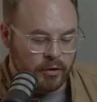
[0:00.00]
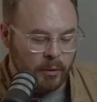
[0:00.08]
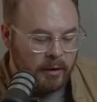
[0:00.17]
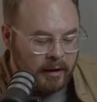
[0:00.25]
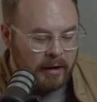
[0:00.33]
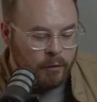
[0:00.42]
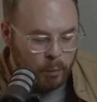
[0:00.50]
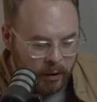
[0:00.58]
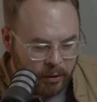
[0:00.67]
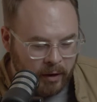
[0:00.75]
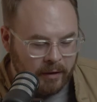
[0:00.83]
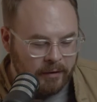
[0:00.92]
So he's
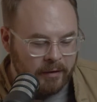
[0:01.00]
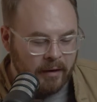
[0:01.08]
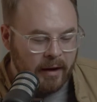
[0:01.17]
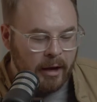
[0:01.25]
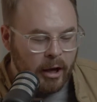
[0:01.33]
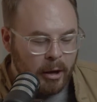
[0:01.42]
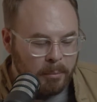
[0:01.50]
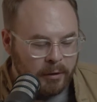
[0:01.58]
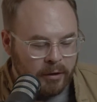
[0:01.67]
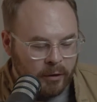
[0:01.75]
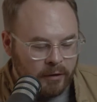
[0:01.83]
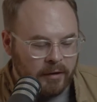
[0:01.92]
with us,
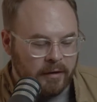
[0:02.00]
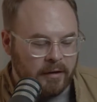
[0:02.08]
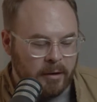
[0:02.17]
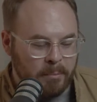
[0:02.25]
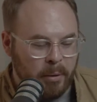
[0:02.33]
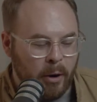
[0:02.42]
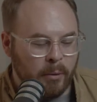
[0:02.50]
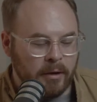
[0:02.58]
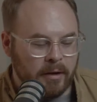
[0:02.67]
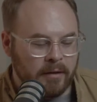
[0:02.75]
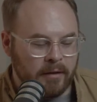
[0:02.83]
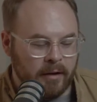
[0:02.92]
but there's these
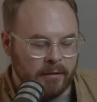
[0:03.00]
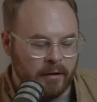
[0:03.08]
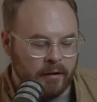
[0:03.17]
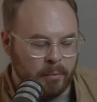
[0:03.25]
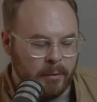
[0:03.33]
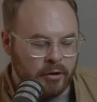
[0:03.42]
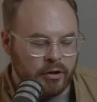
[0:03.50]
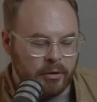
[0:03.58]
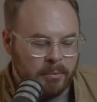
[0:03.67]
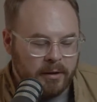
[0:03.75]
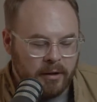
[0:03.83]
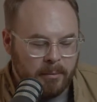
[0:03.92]
components of this
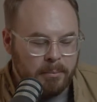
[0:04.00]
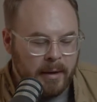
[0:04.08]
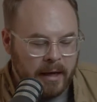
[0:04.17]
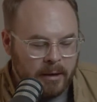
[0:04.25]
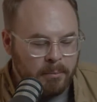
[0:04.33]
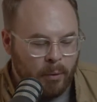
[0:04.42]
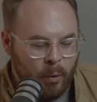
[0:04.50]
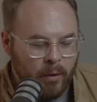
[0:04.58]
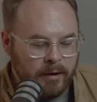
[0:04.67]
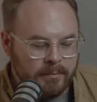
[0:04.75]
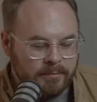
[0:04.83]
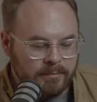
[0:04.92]
mission, but the main
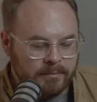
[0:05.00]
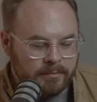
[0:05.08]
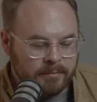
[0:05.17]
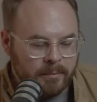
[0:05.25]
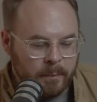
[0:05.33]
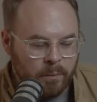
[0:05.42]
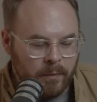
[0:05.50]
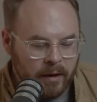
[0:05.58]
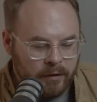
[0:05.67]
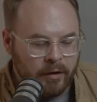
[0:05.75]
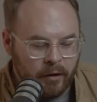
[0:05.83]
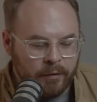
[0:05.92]
point
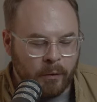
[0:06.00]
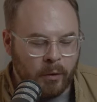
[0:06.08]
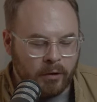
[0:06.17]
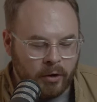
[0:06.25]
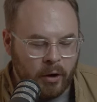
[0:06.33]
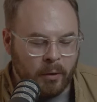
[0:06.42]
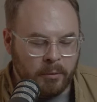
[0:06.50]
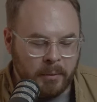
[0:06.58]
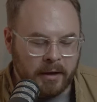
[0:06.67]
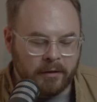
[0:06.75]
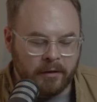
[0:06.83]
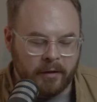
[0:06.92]
is therefore go and
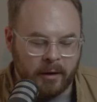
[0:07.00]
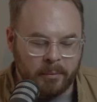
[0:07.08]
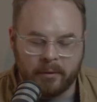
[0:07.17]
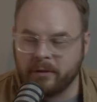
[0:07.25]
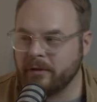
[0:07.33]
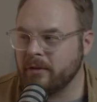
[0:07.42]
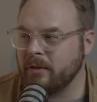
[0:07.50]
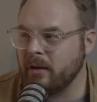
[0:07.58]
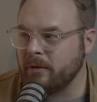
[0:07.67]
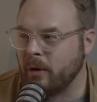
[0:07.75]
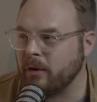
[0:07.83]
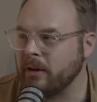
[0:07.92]
make disciples
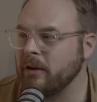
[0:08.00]
of all